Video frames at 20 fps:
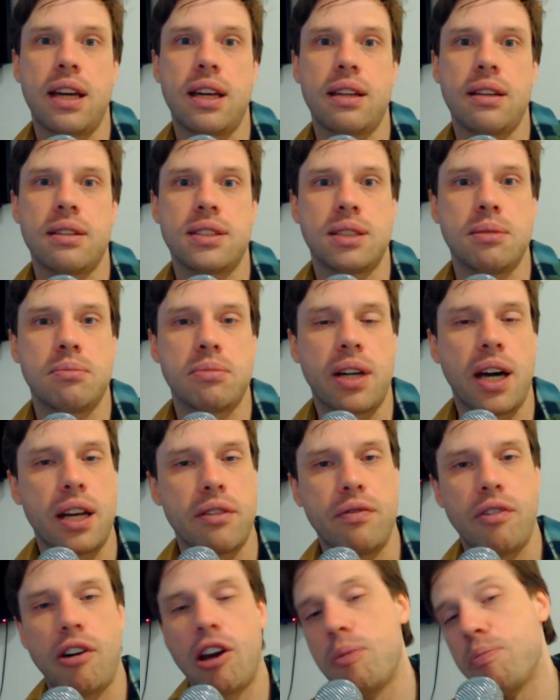some kind
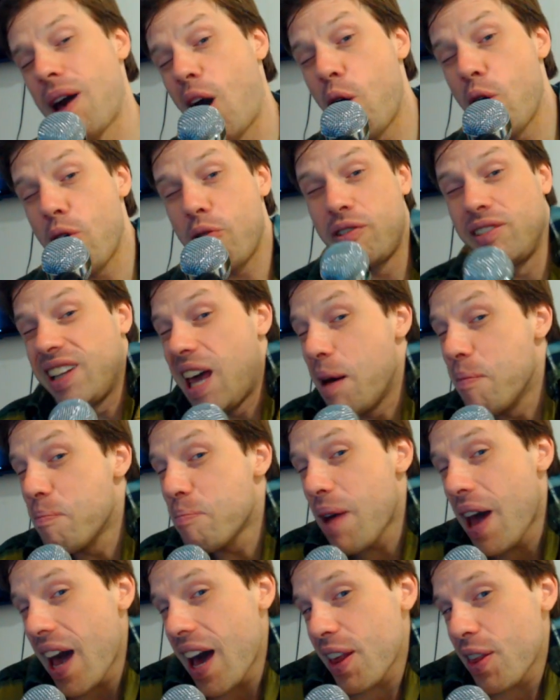of very powerful
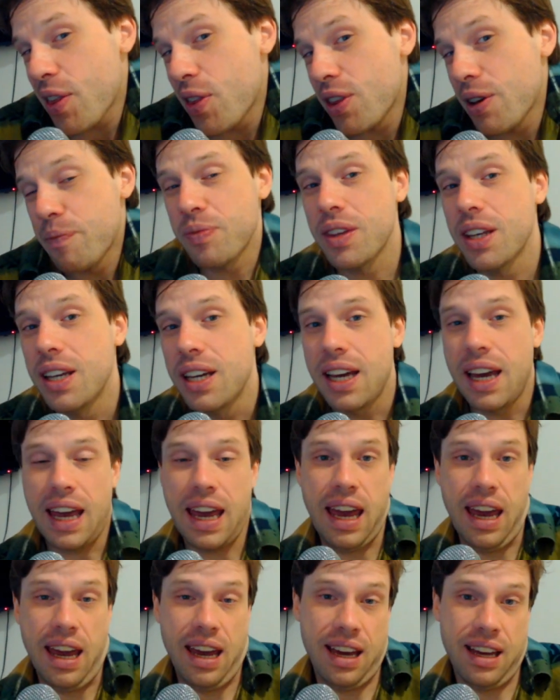empath,
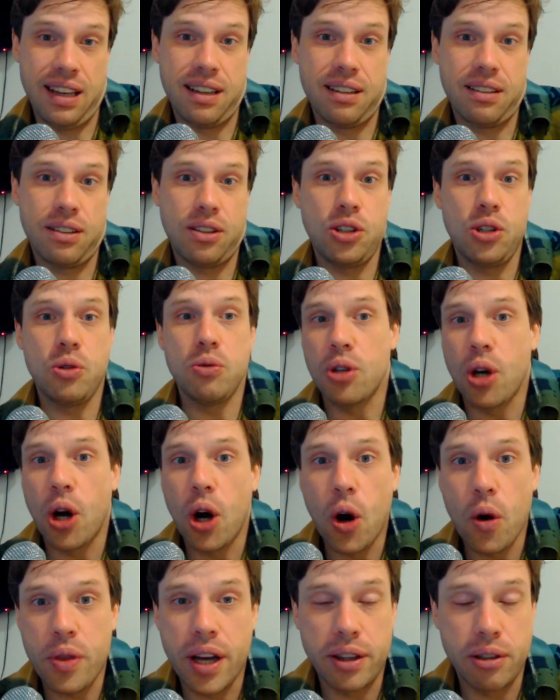and you
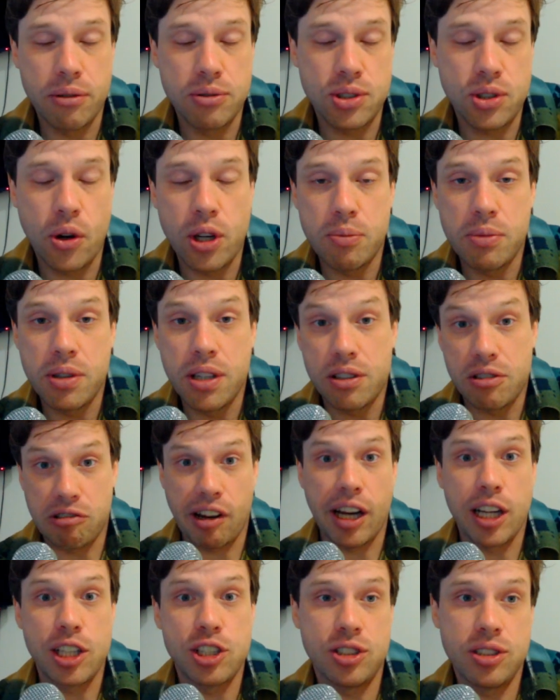know that there was going to be a
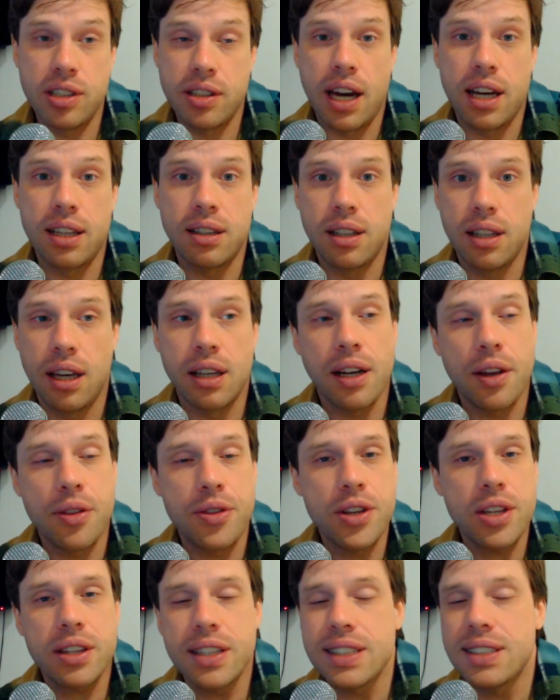tragedy that day. And I
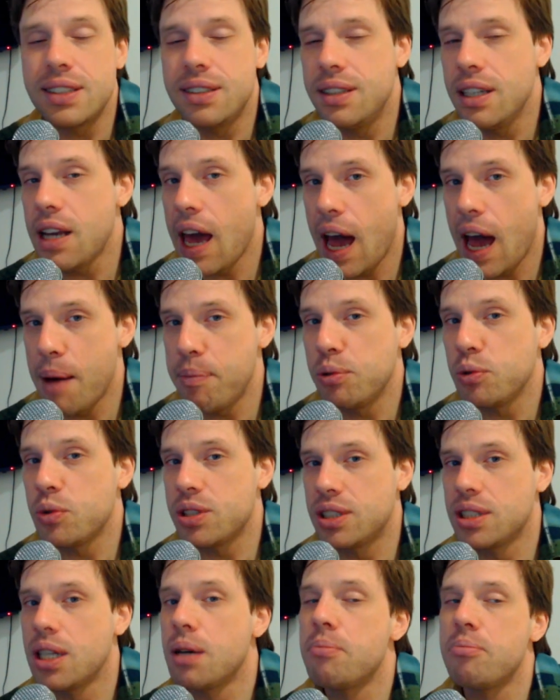think this did happen
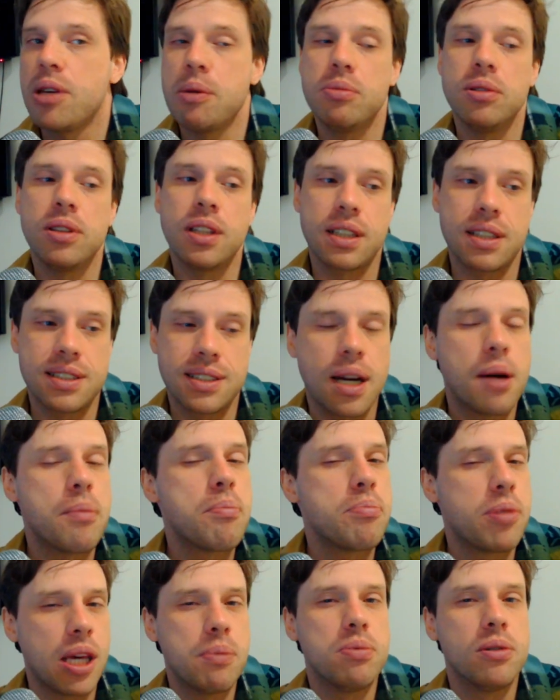with some people. Some
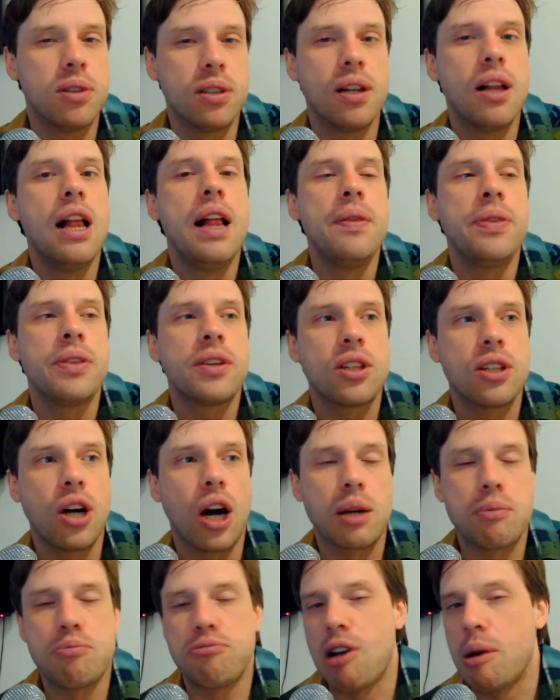people
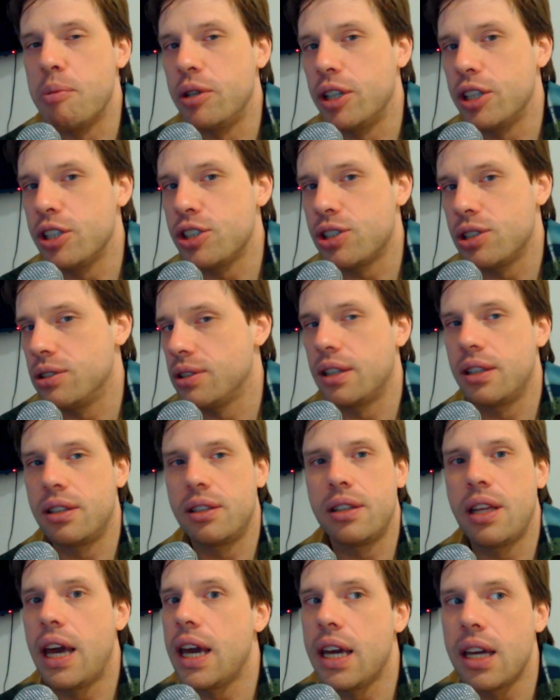got a premonition
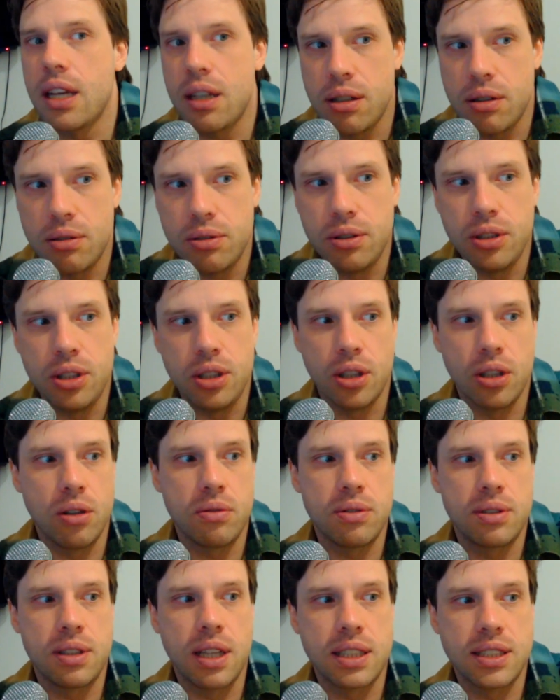that
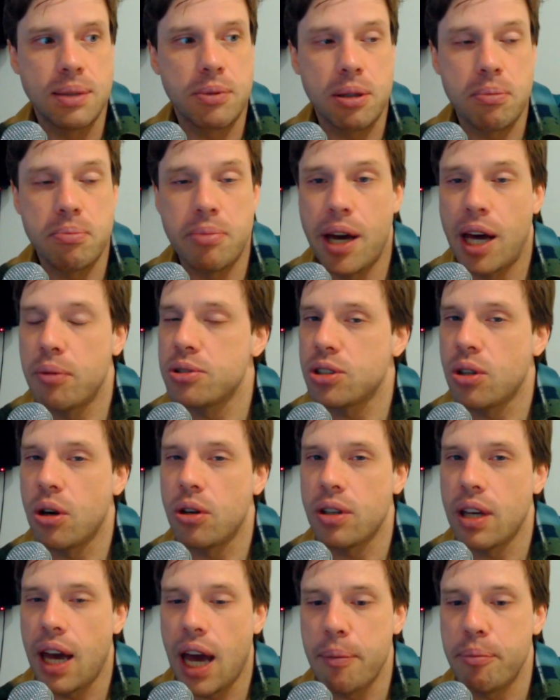that something bad was
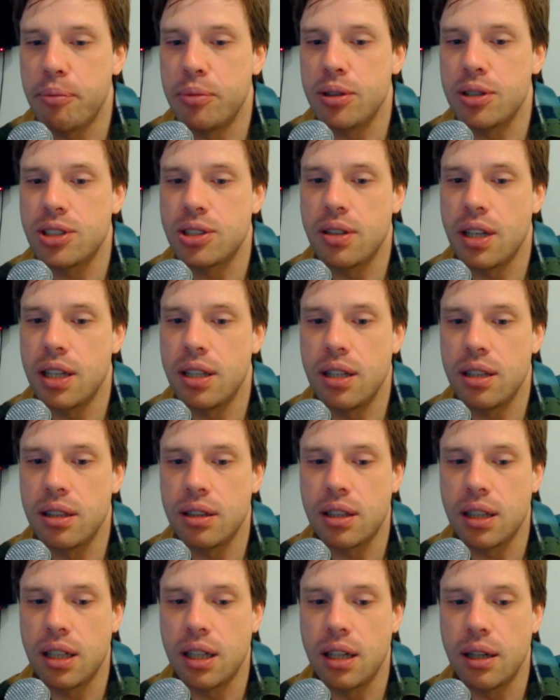going to happen, so they
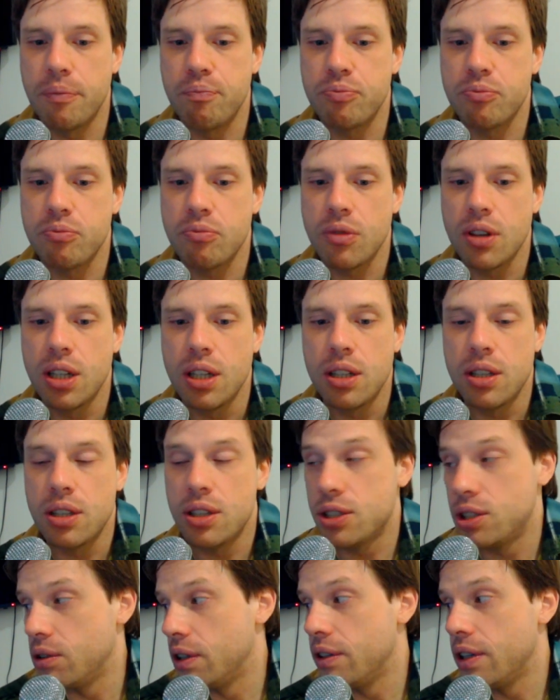didn't.
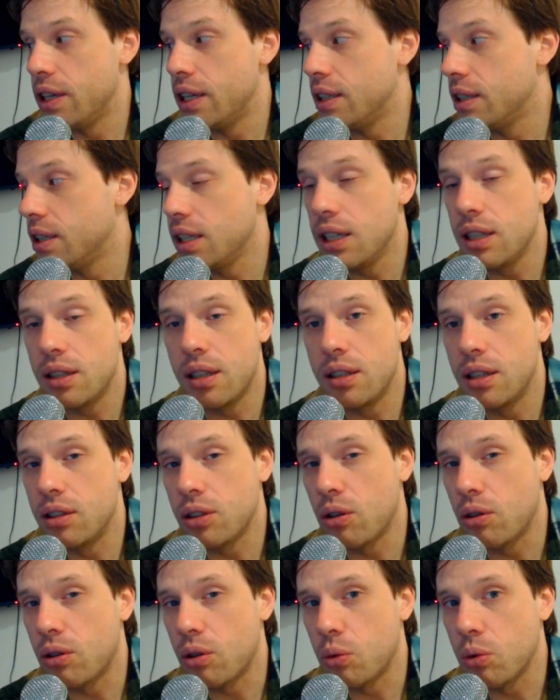Indeed, they
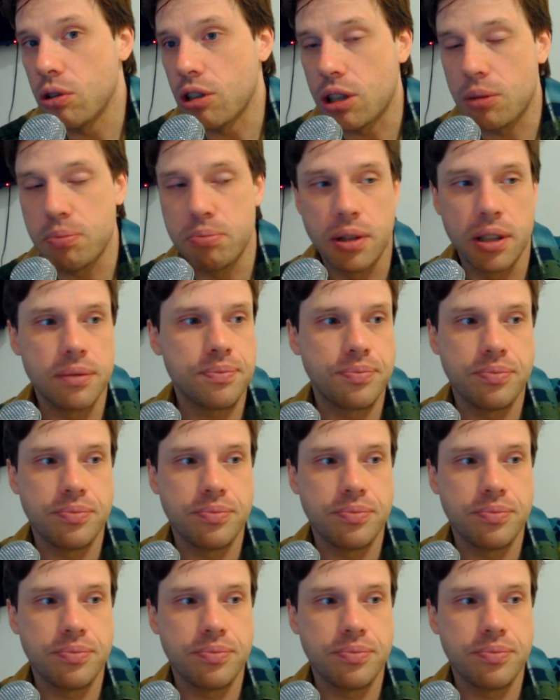didn't go to work. But